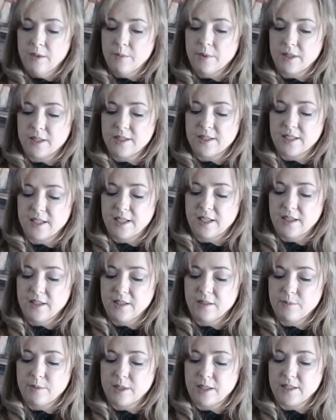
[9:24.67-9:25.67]
But there
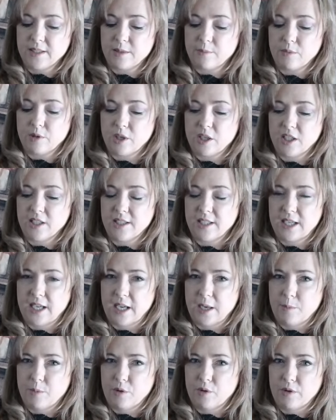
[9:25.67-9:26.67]
seemed to be some kind of
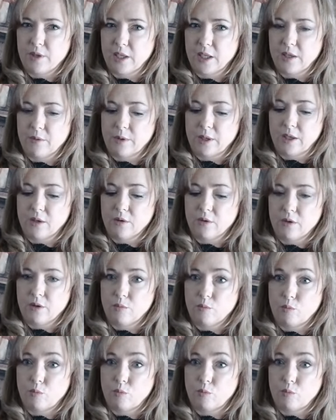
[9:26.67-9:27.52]
tampering going on